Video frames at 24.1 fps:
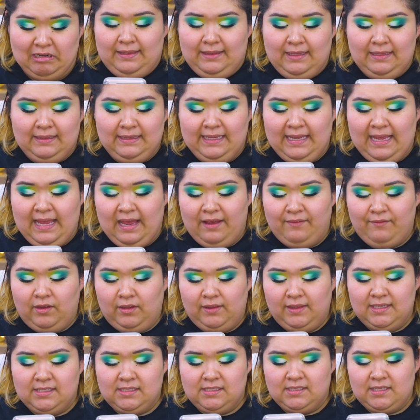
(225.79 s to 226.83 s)
And then they have all
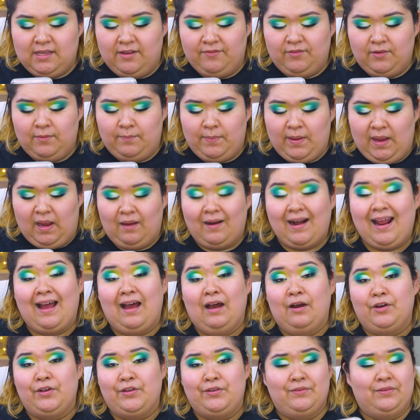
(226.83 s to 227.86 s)
this stuff about
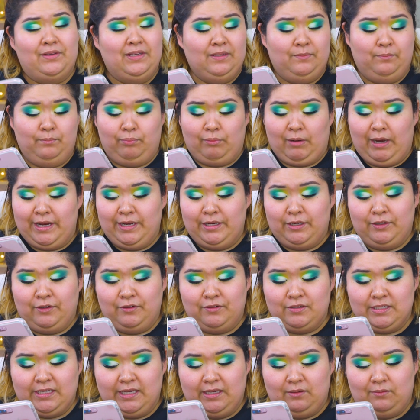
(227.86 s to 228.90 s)
how you can brighten your
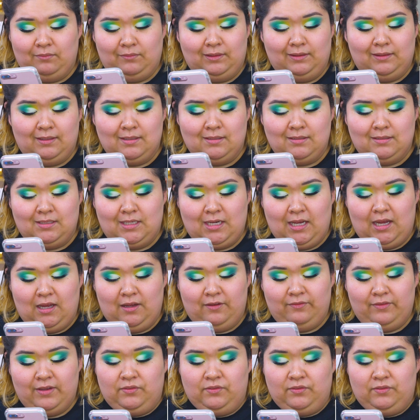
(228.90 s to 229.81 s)
skin with this stuff.